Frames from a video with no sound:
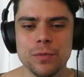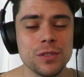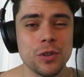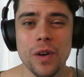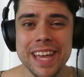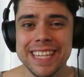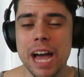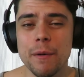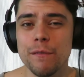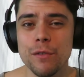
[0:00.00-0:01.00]
It was a great
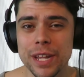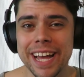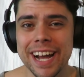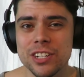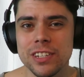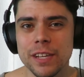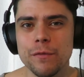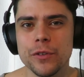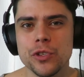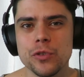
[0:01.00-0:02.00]
game of footy, actually,
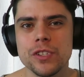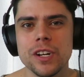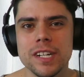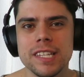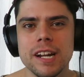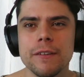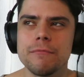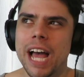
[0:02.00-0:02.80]
for two sides that I